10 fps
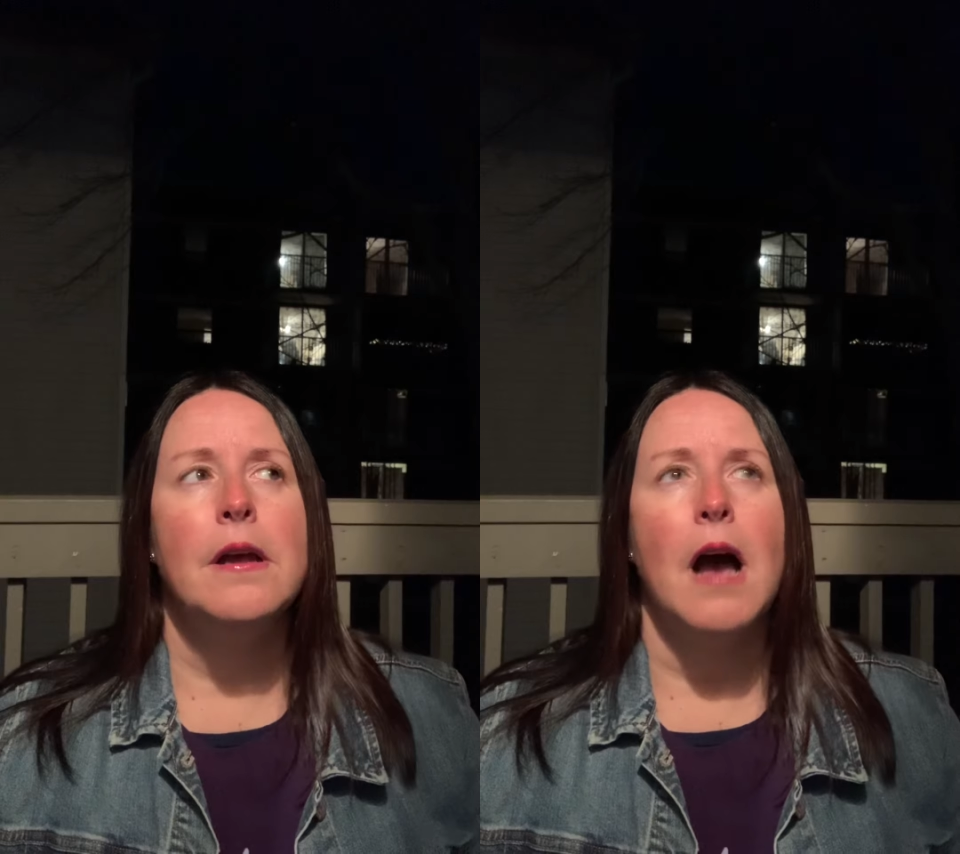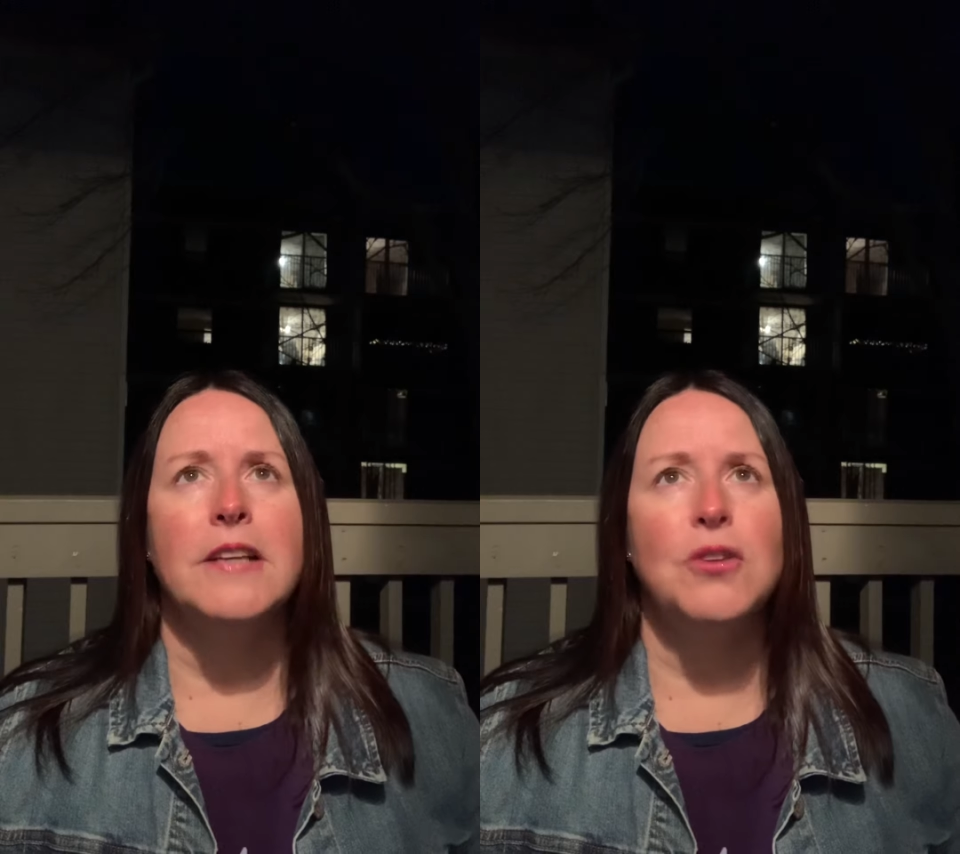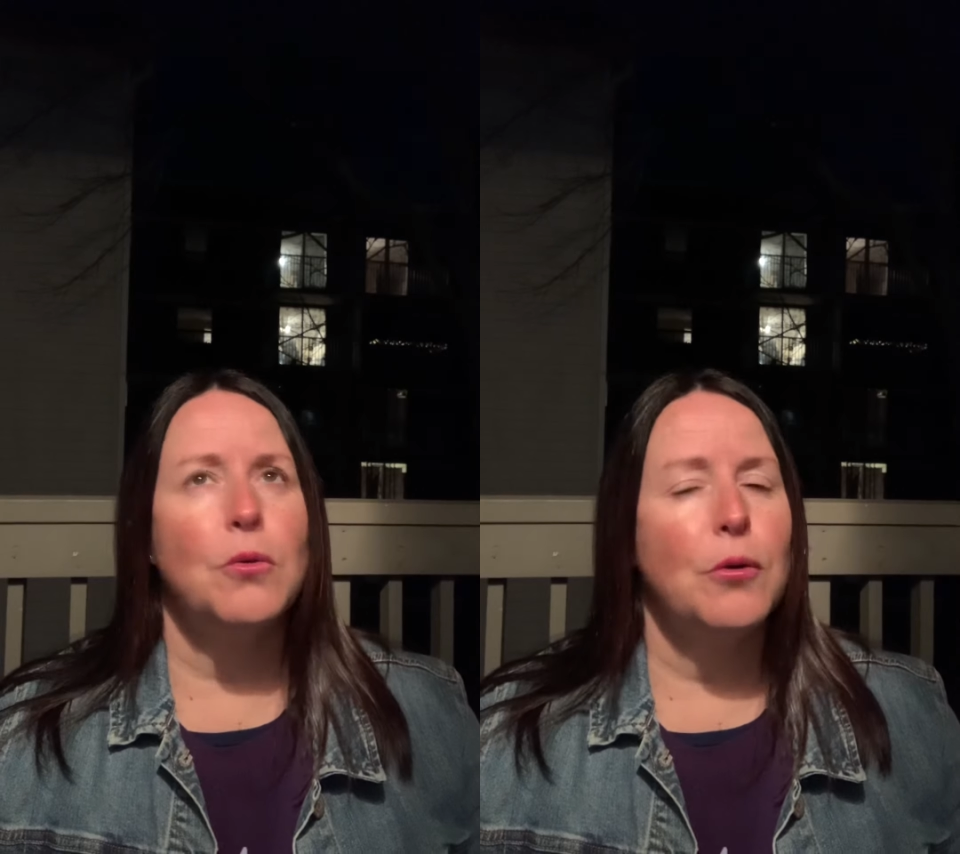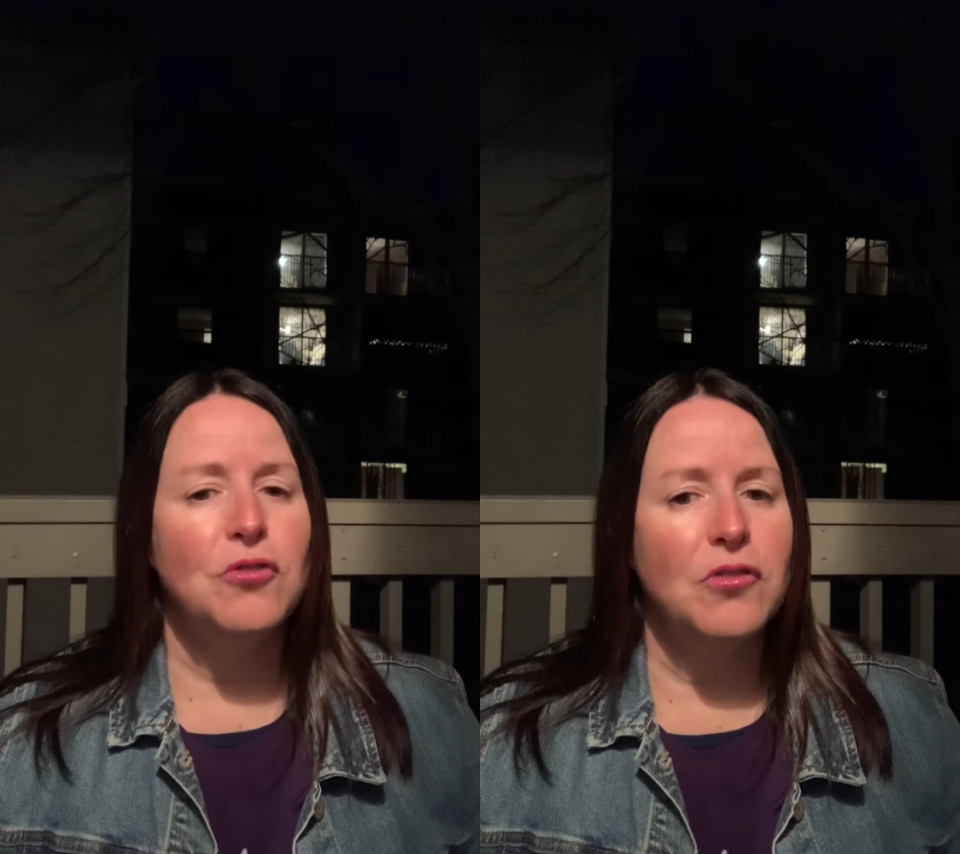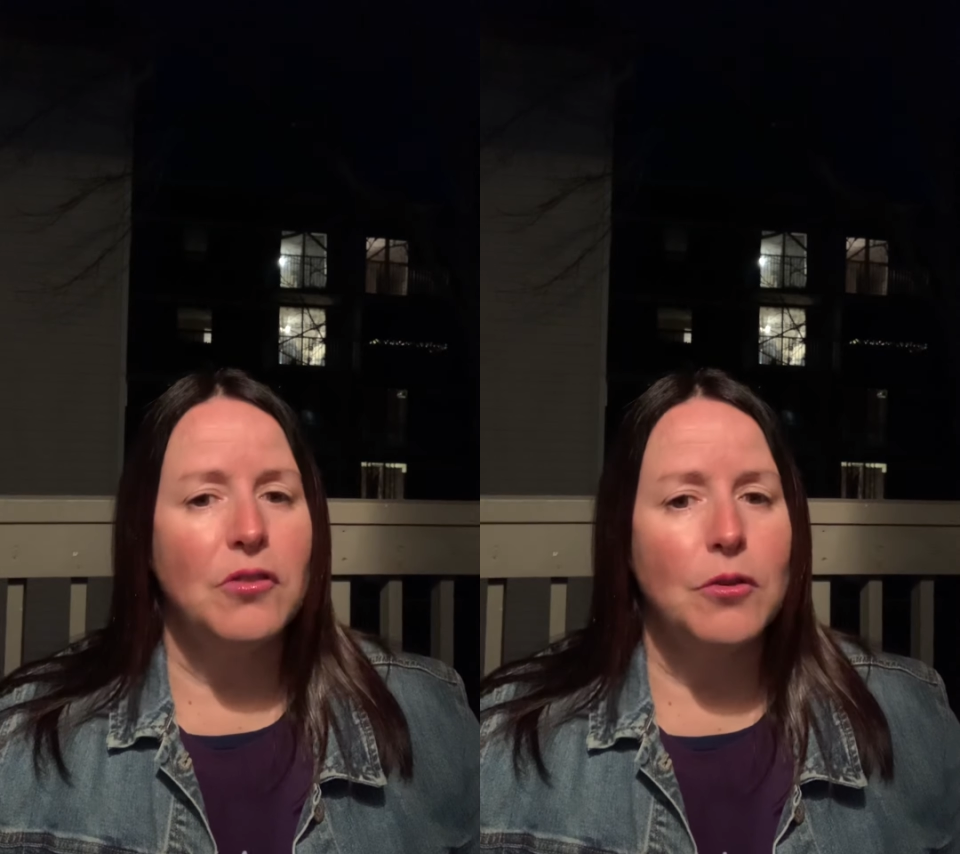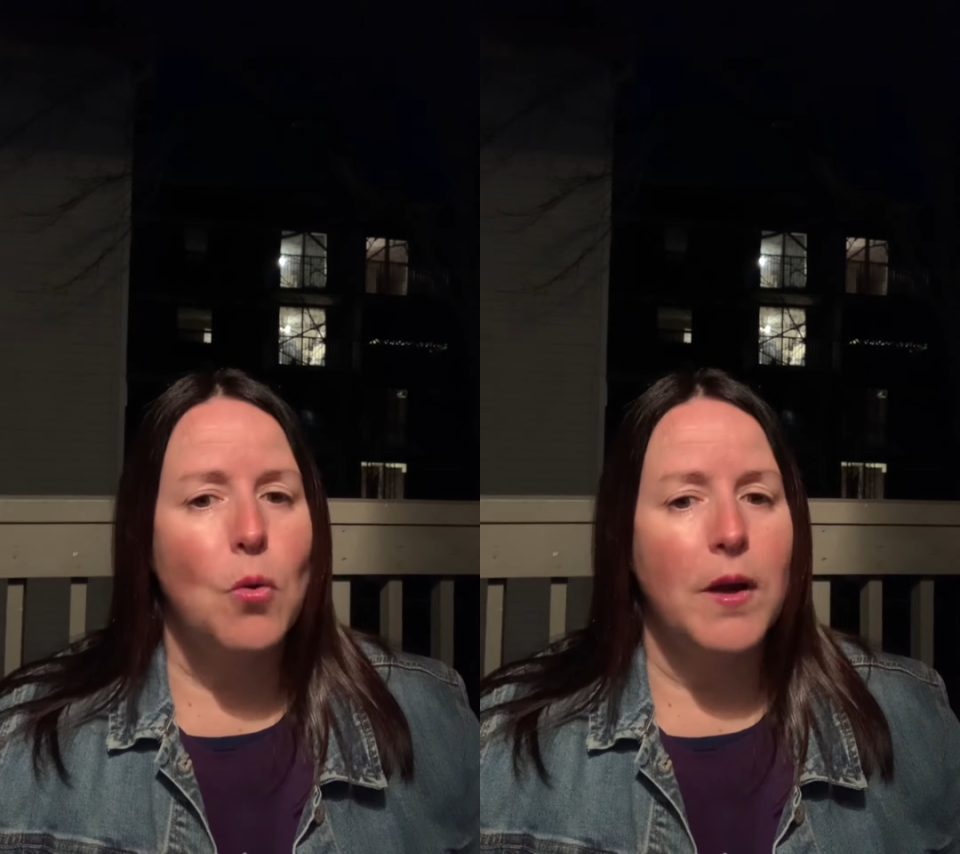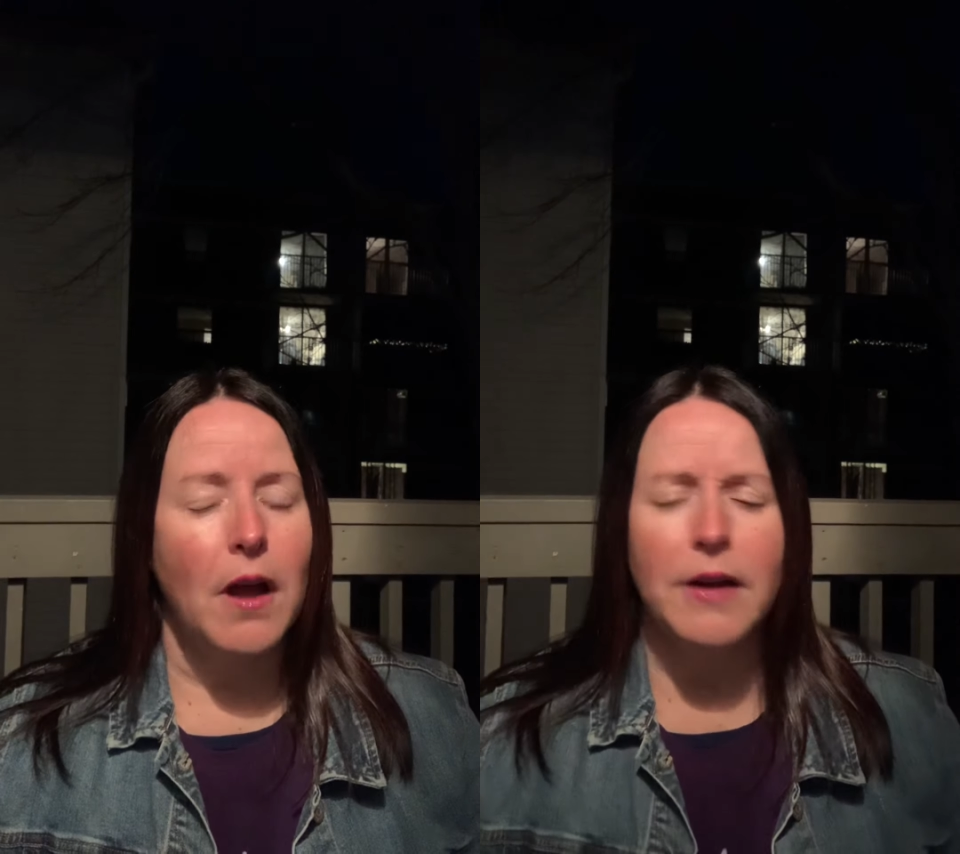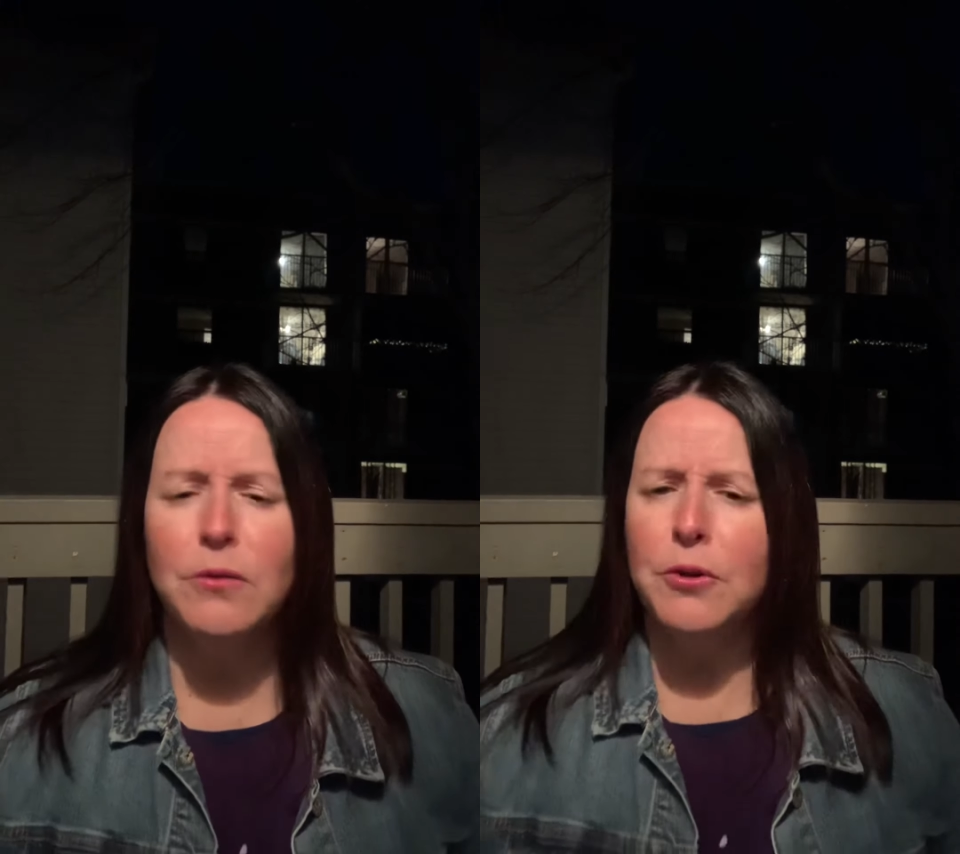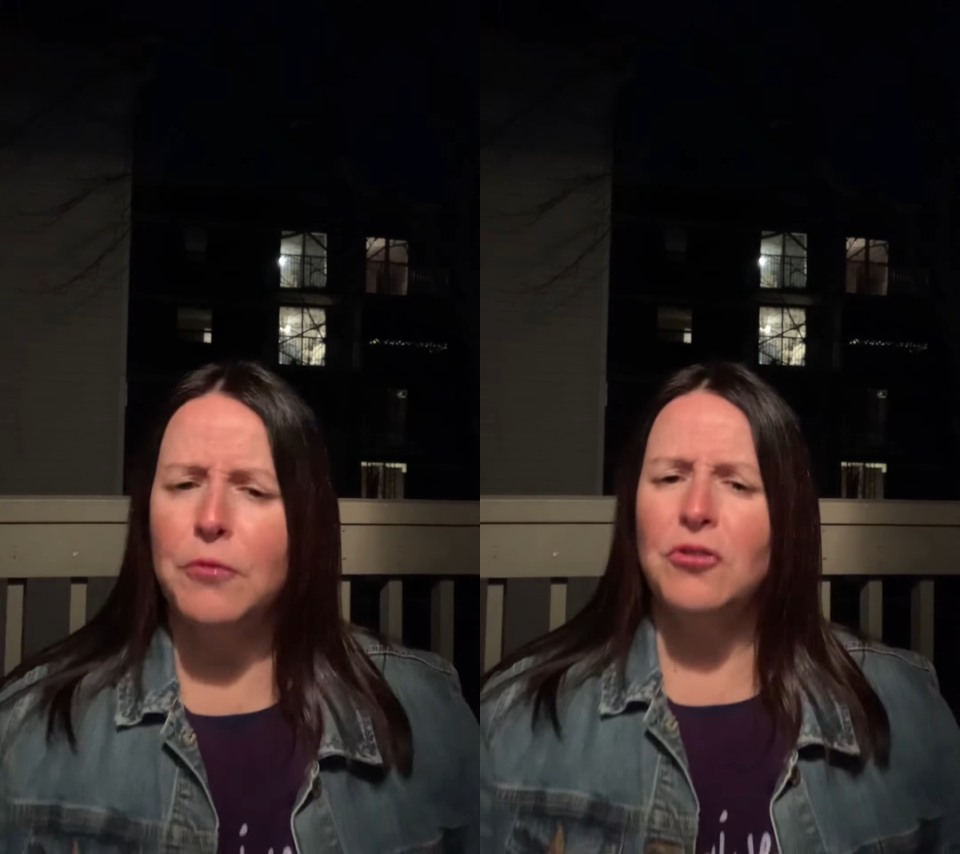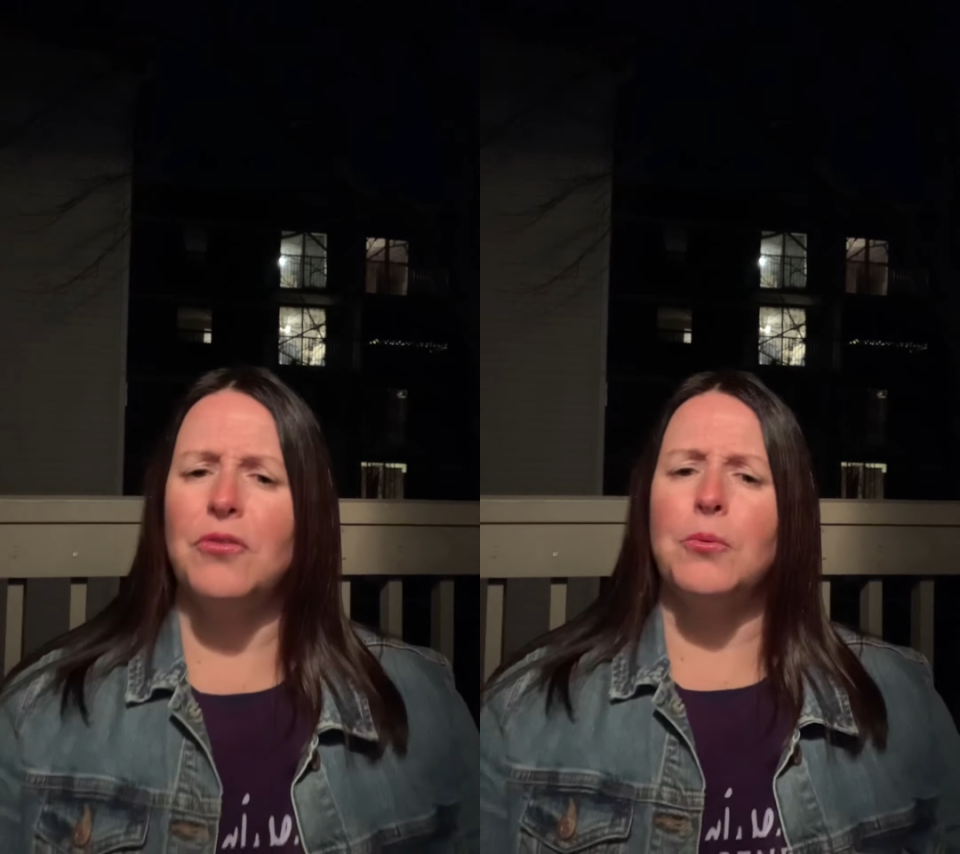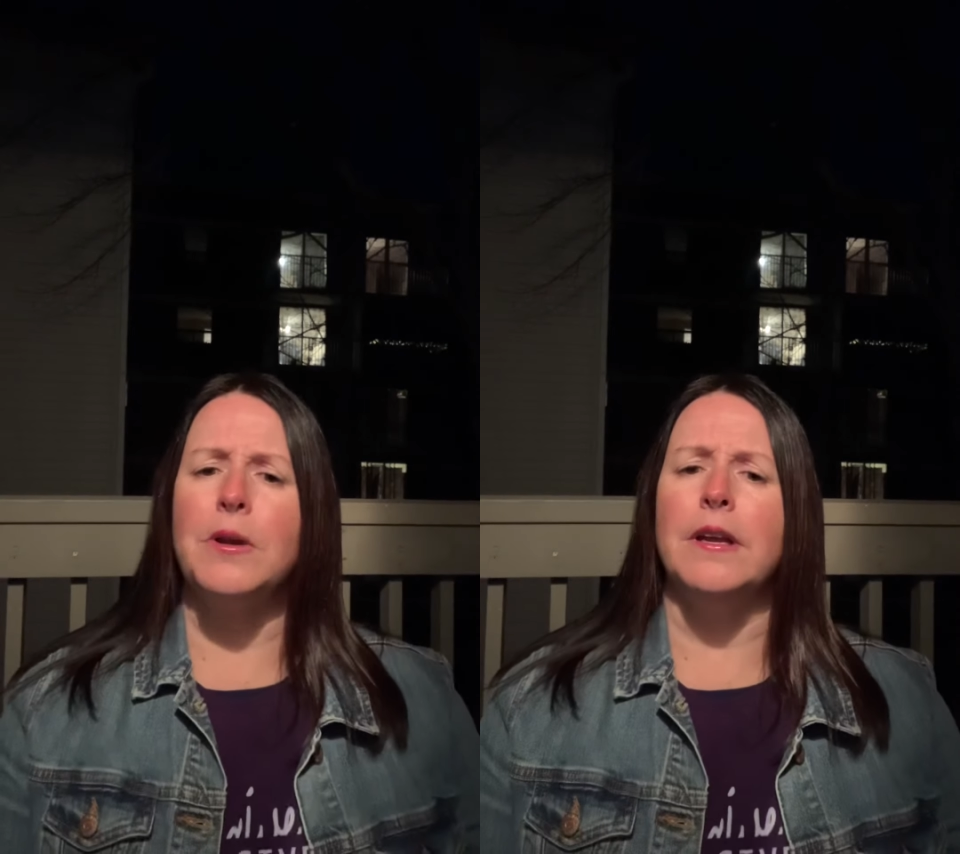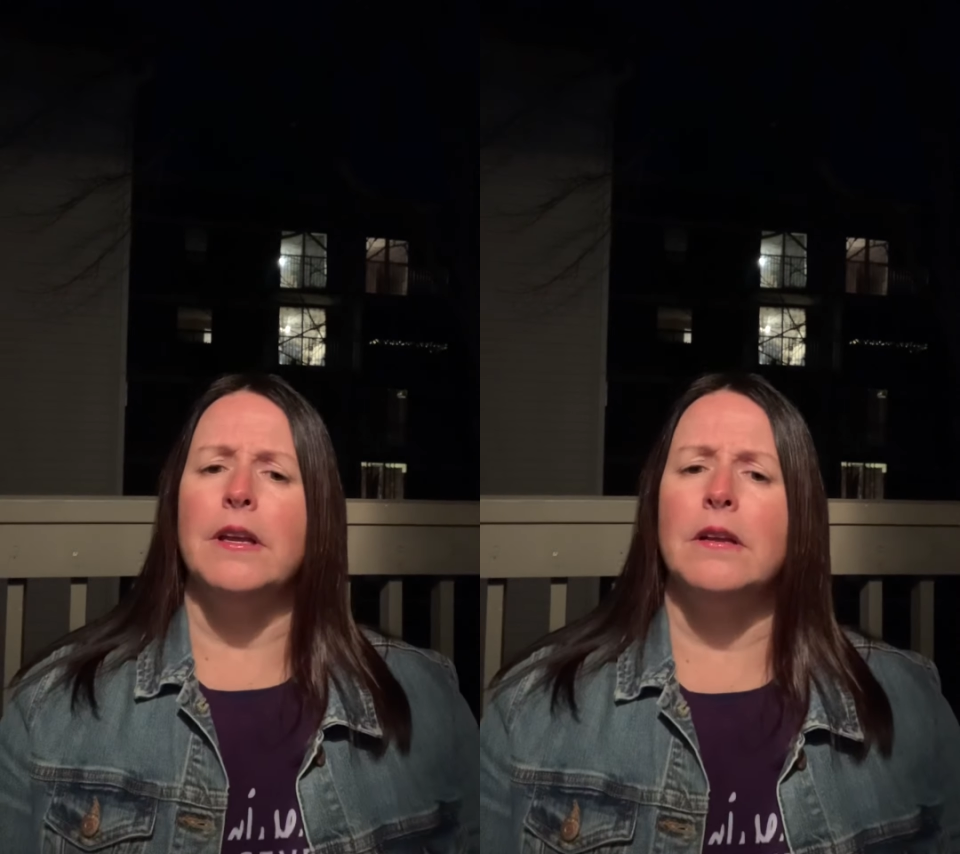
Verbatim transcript: I don't know if she's quite, I don't know if she's three.